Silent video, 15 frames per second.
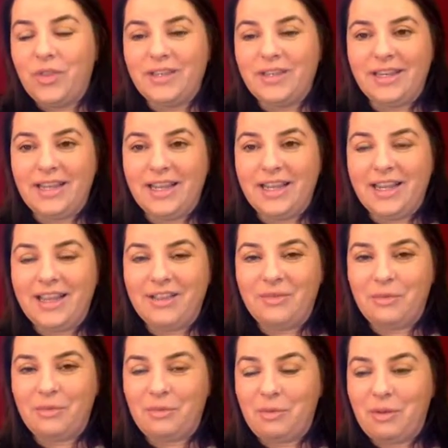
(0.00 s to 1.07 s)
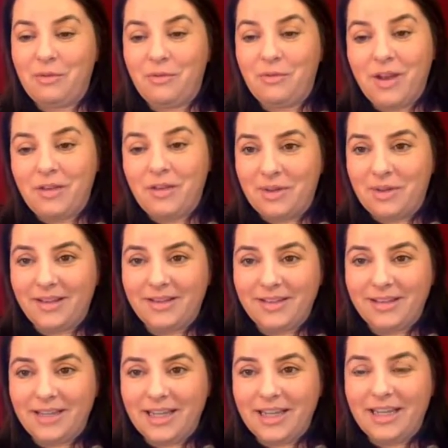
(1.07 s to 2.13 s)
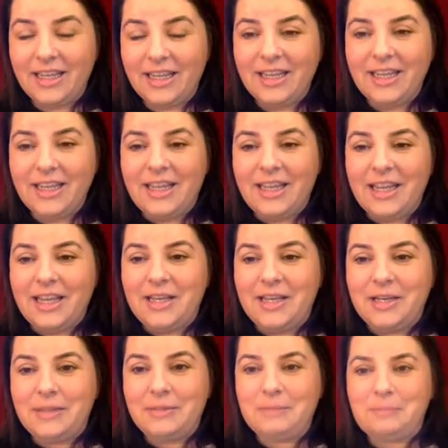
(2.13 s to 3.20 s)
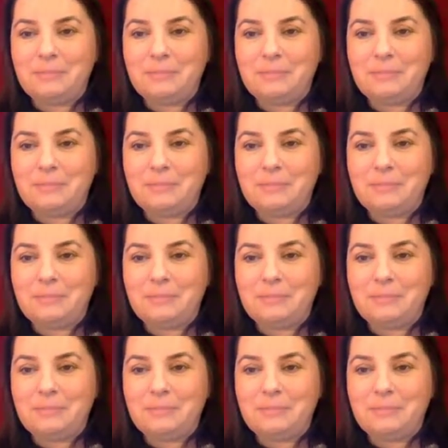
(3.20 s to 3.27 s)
The delay, there was probably a 5 minutes delay. But in